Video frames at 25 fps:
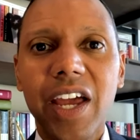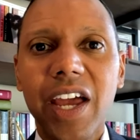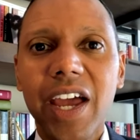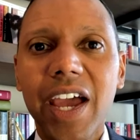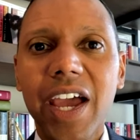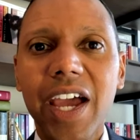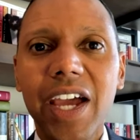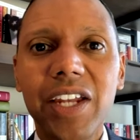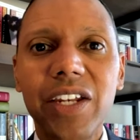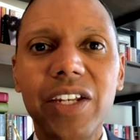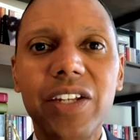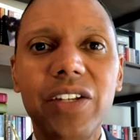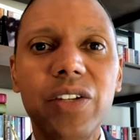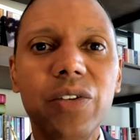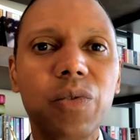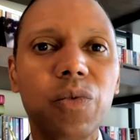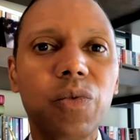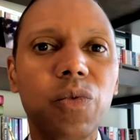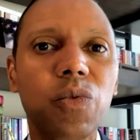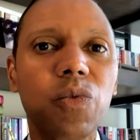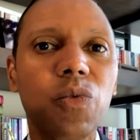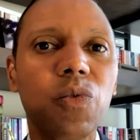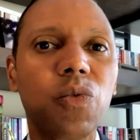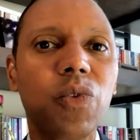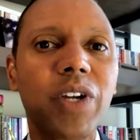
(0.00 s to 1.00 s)
And
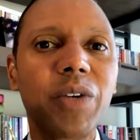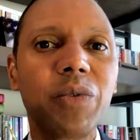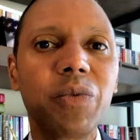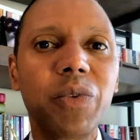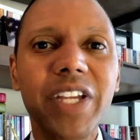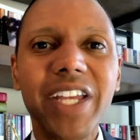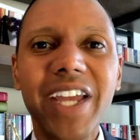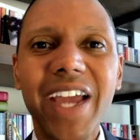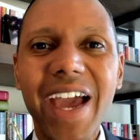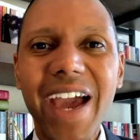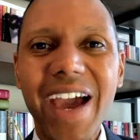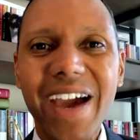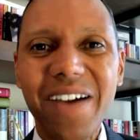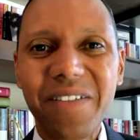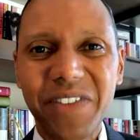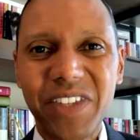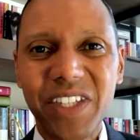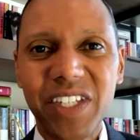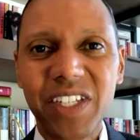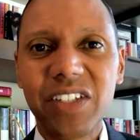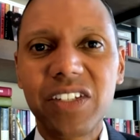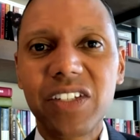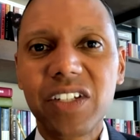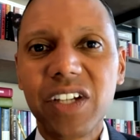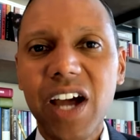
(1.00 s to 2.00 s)
when we have
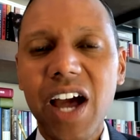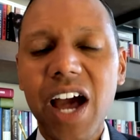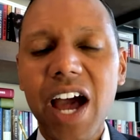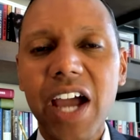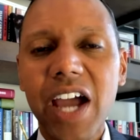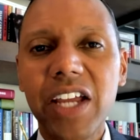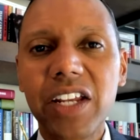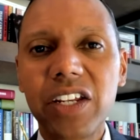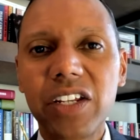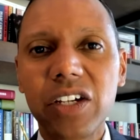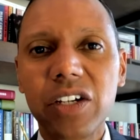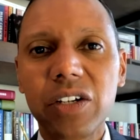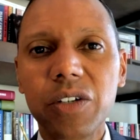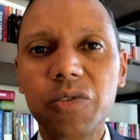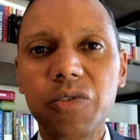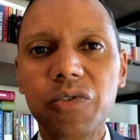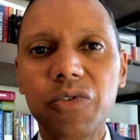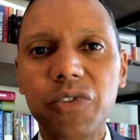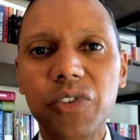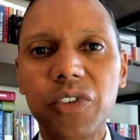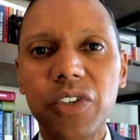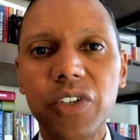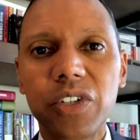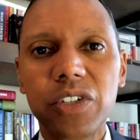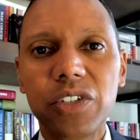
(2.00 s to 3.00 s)
these kind of
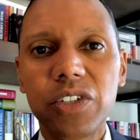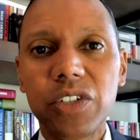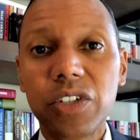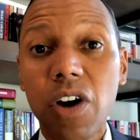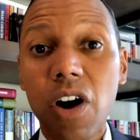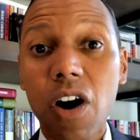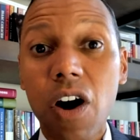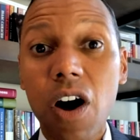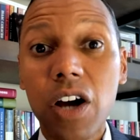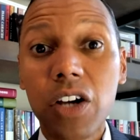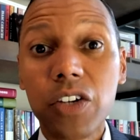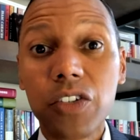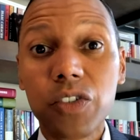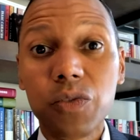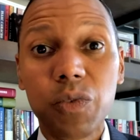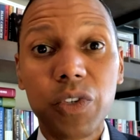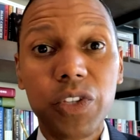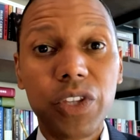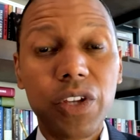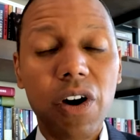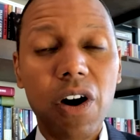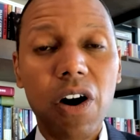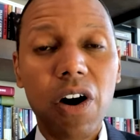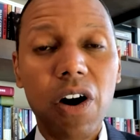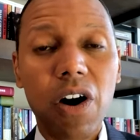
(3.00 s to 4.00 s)
talks with
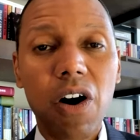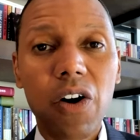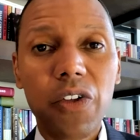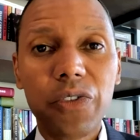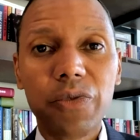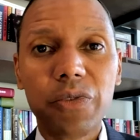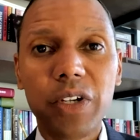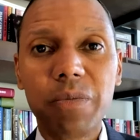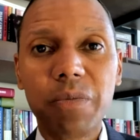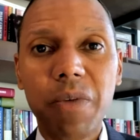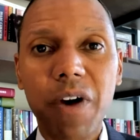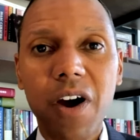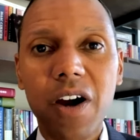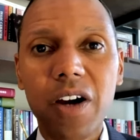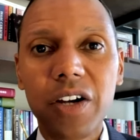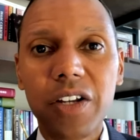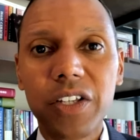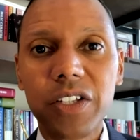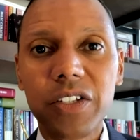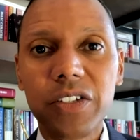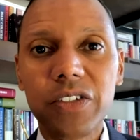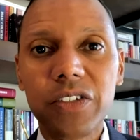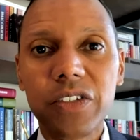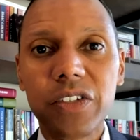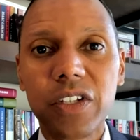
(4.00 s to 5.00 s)
all three
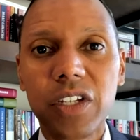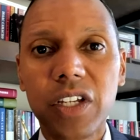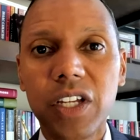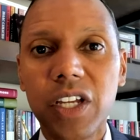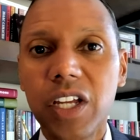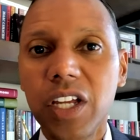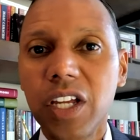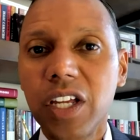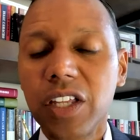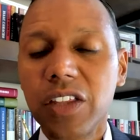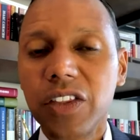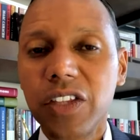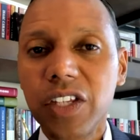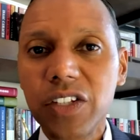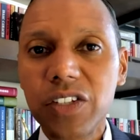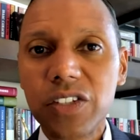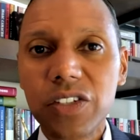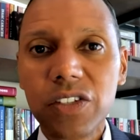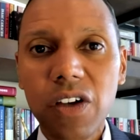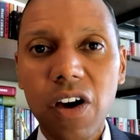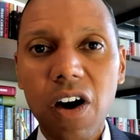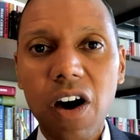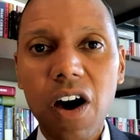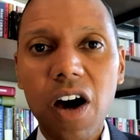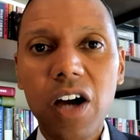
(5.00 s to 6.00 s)
parties, these
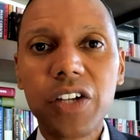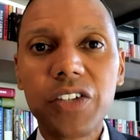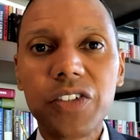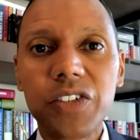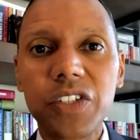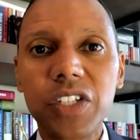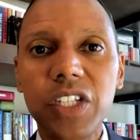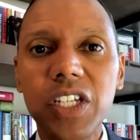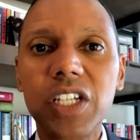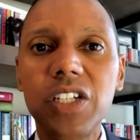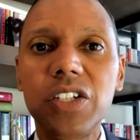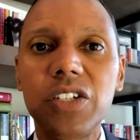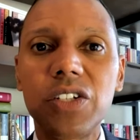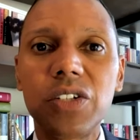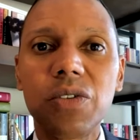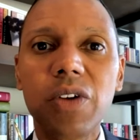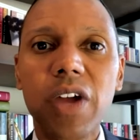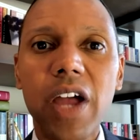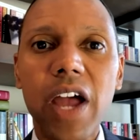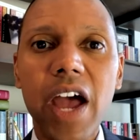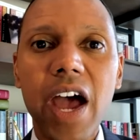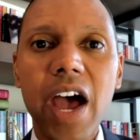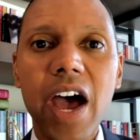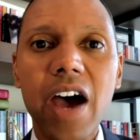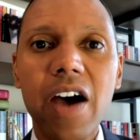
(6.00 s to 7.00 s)
talks need to
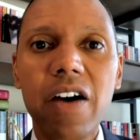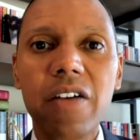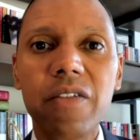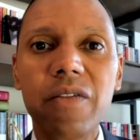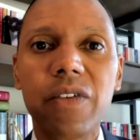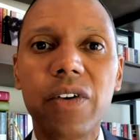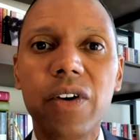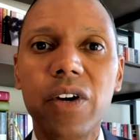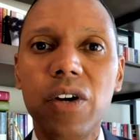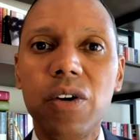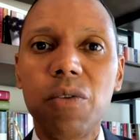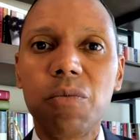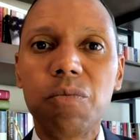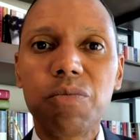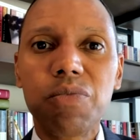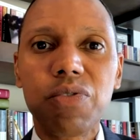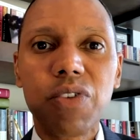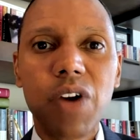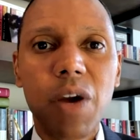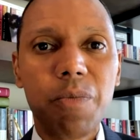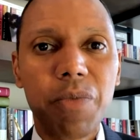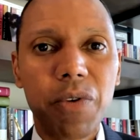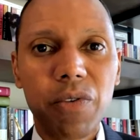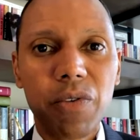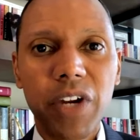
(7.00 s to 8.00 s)
have
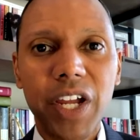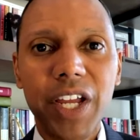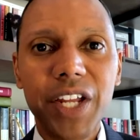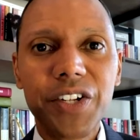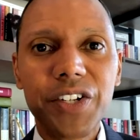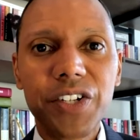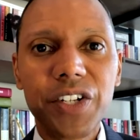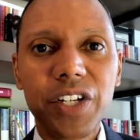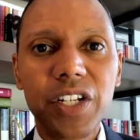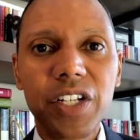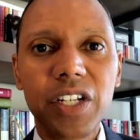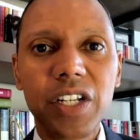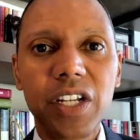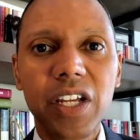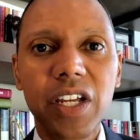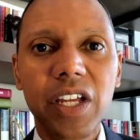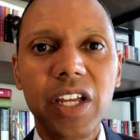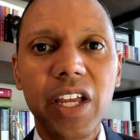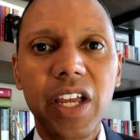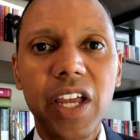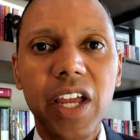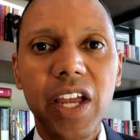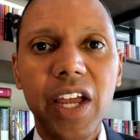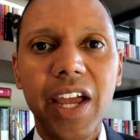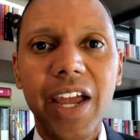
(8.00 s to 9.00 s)
preparation
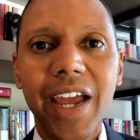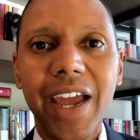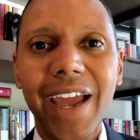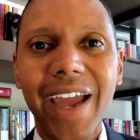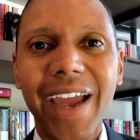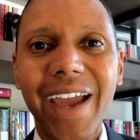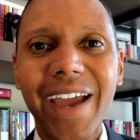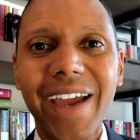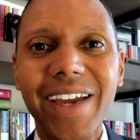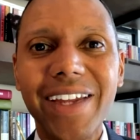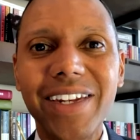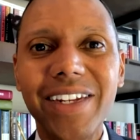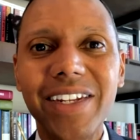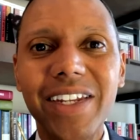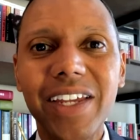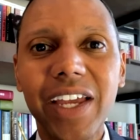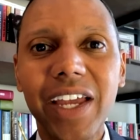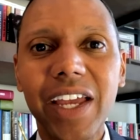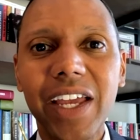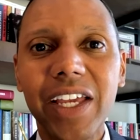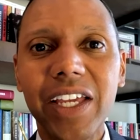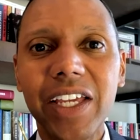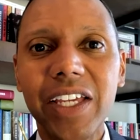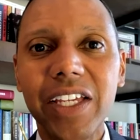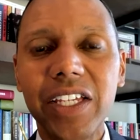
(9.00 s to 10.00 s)
and
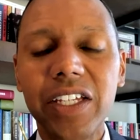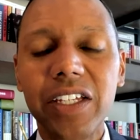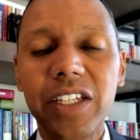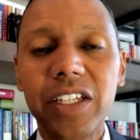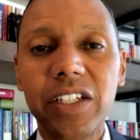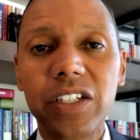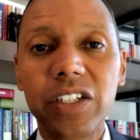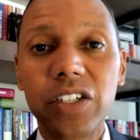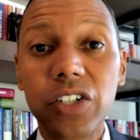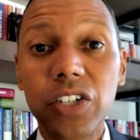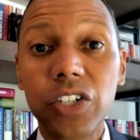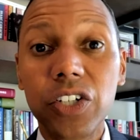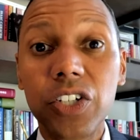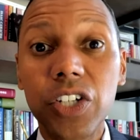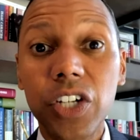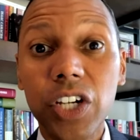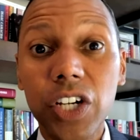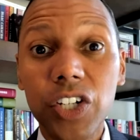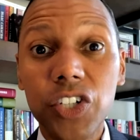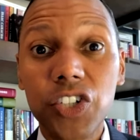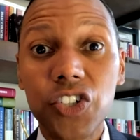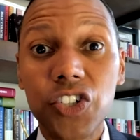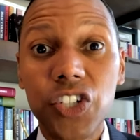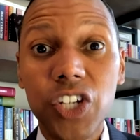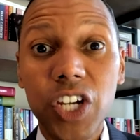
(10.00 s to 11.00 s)
a good
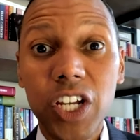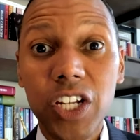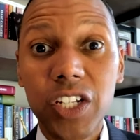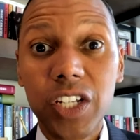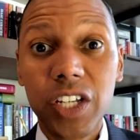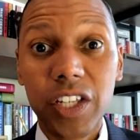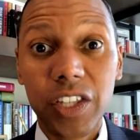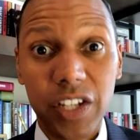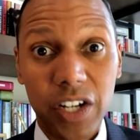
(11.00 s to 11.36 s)
agenda.